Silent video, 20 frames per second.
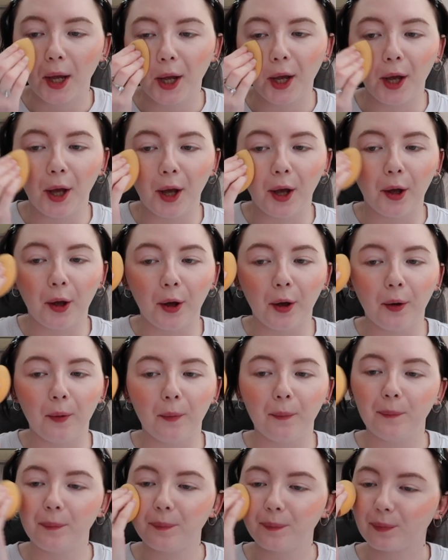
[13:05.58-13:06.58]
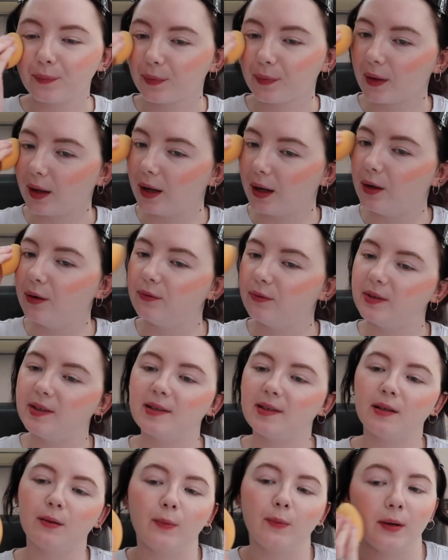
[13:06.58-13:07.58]
and
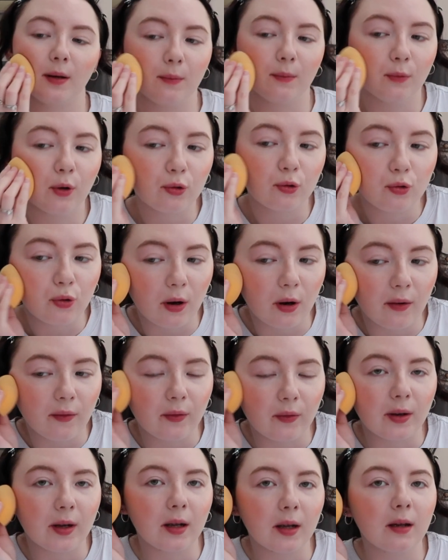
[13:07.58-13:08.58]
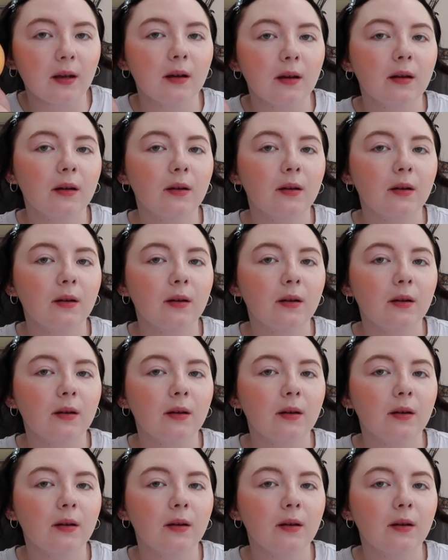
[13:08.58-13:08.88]
obviously when I'm not having